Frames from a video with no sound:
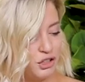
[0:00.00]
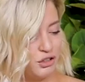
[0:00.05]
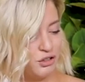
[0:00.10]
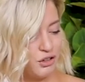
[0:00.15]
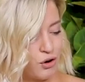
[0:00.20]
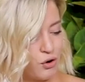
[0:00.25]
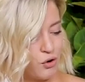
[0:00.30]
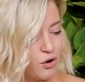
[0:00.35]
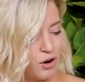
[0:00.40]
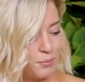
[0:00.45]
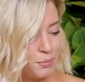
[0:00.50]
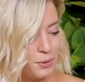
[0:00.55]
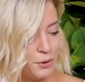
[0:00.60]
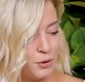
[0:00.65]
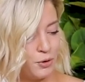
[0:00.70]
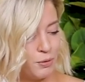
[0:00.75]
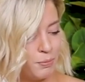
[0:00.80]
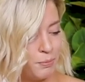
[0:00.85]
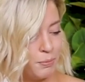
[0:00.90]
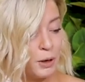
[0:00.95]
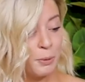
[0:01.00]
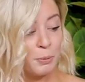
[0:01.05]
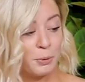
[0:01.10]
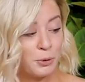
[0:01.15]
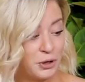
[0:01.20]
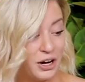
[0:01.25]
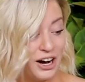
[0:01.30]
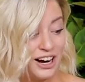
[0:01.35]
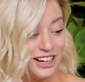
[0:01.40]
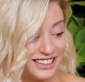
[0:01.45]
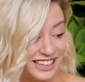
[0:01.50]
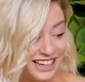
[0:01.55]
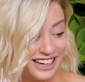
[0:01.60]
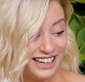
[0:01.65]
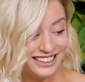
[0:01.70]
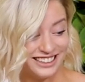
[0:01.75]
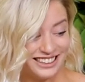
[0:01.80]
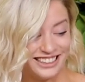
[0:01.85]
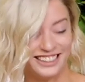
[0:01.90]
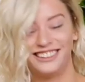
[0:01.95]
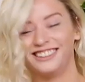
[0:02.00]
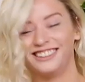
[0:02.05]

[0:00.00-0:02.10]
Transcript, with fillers: unicorn poo, purple cotton candy.